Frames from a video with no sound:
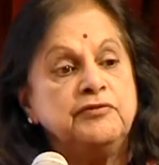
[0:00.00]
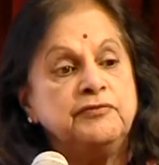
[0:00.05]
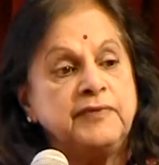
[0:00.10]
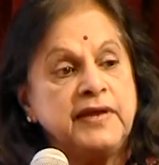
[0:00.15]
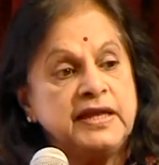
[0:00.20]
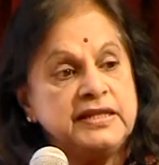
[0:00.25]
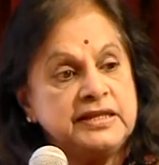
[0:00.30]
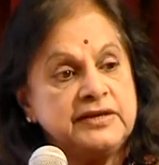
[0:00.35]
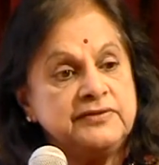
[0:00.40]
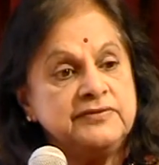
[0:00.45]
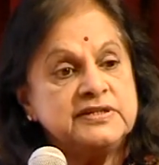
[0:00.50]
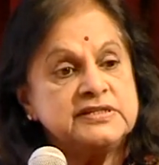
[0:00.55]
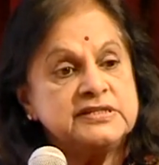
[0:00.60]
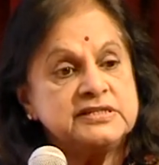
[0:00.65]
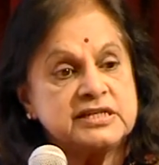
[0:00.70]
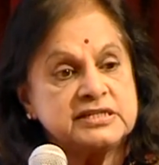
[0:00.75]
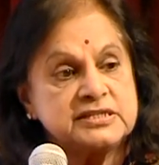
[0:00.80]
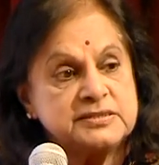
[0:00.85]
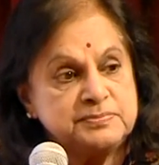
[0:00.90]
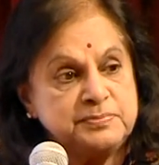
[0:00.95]
Whenever
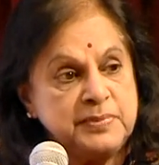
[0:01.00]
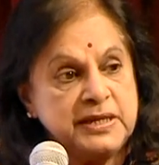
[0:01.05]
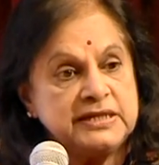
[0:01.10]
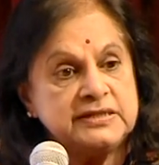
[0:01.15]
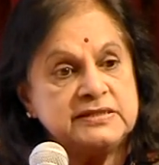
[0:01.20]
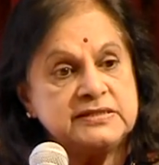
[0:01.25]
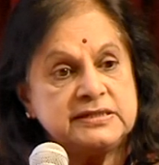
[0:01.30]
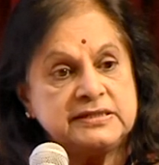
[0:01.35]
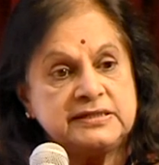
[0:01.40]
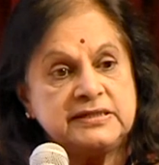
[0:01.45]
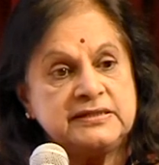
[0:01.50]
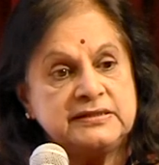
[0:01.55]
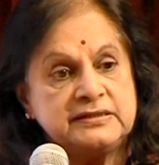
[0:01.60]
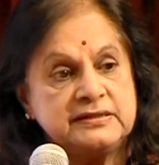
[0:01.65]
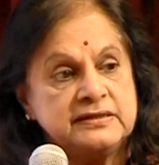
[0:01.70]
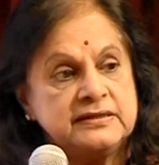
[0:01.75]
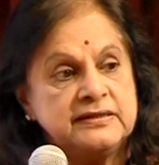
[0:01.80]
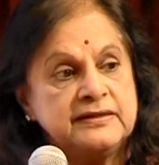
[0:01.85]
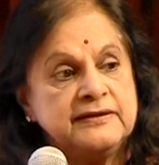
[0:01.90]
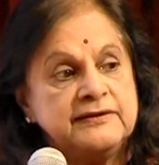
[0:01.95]
suspected,
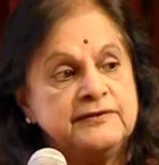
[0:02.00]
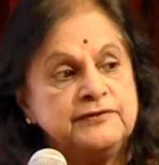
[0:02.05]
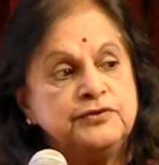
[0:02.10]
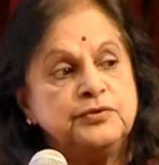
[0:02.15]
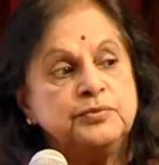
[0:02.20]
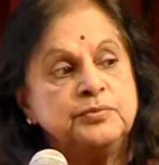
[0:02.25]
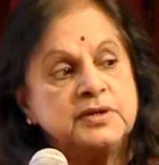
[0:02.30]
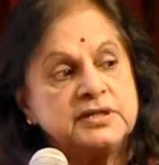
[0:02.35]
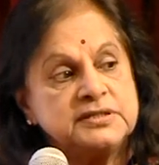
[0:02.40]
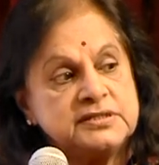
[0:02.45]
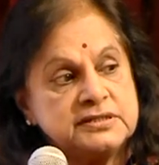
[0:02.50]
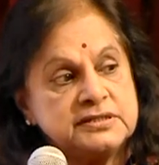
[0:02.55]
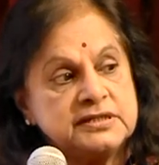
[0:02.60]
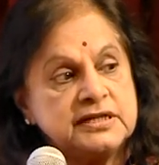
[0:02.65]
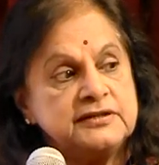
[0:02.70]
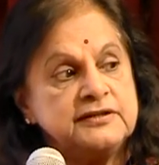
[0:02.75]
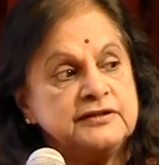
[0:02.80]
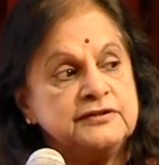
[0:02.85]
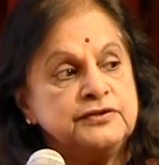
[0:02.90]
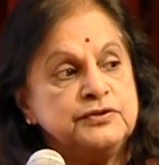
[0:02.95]
you must
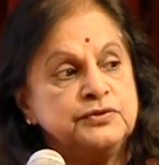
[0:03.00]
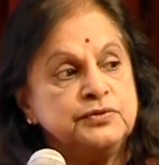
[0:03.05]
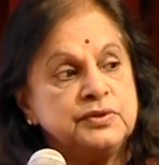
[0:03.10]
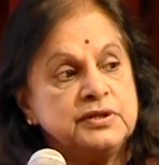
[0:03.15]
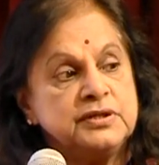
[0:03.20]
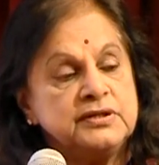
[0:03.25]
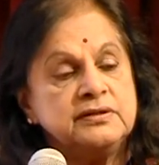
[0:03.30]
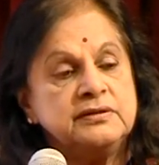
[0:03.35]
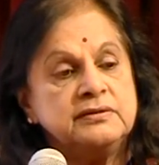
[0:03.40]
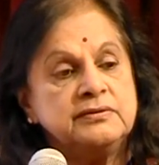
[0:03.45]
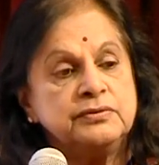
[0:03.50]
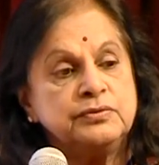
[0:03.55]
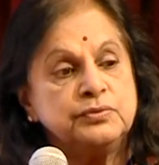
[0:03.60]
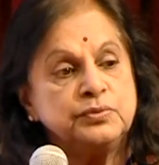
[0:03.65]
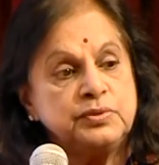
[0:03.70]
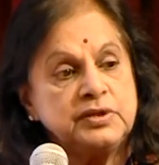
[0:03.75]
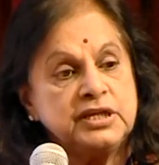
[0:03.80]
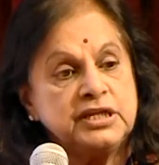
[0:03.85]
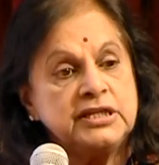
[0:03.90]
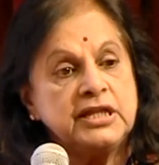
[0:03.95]
get a urine
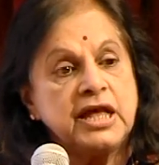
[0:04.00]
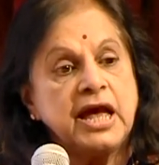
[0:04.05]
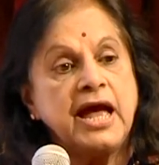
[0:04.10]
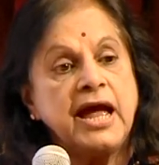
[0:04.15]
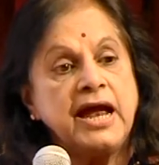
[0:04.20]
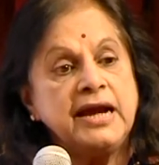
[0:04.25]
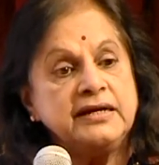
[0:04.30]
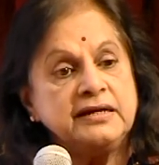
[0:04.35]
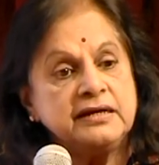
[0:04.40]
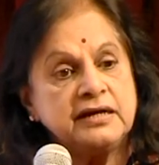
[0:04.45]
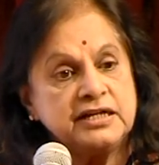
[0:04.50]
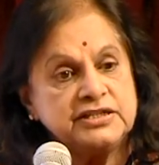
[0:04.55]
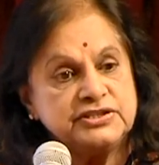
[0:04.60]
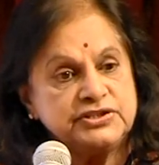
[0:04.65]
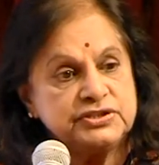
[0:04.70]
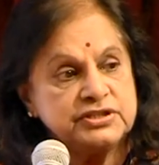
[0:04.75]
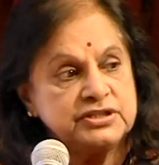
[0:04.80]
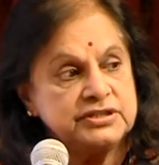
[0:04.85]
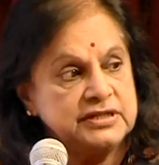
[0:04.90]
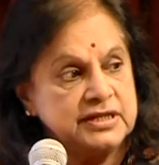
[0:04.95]
routine and
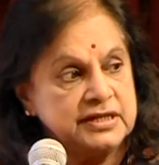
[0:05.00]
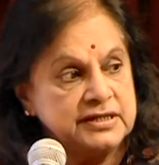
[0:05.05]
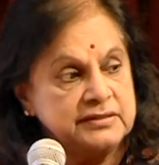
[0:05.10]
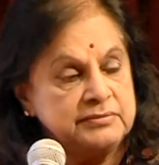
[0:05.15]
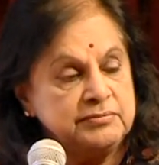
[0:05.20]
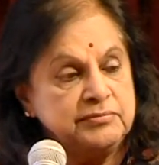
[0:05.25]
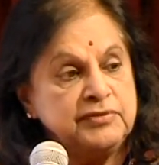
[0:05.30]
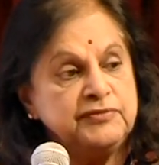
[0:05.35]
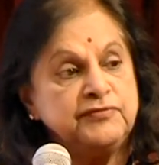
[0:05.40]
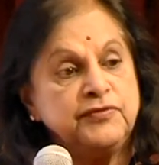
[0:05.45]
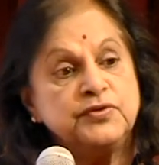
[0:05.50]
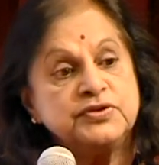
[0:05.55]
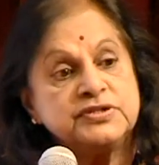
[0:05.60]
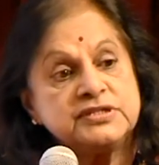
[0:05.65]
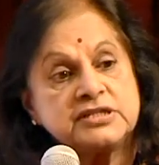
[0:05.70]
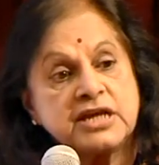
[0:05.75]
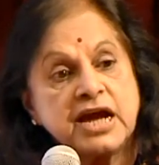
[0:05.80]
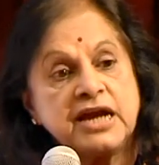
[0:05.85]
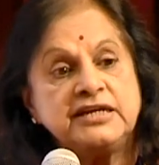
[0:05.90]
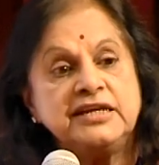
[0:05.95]
culture done before
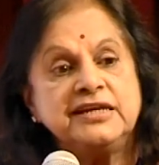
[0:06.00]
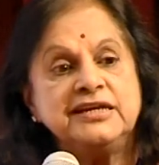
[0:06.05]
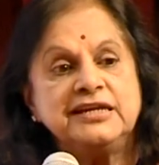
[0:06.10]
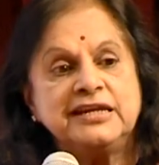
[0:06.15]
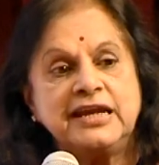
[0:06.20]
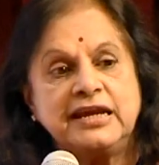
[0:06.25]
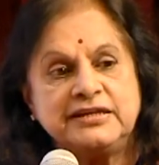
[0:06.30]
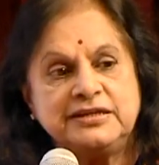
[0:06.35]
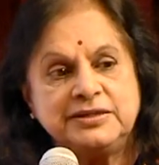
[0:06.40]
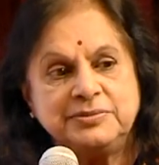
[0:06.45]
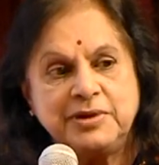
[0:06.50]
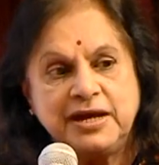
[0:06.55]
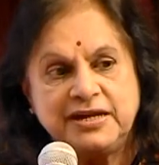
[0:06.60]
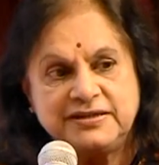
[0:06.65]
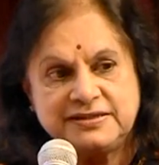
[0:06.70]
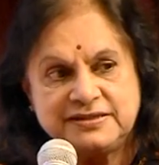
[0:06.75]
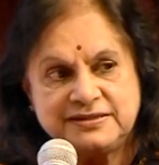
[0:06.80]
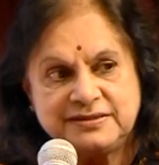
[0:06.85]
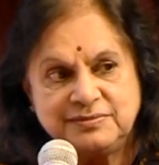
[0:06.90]
starting an antibiotic.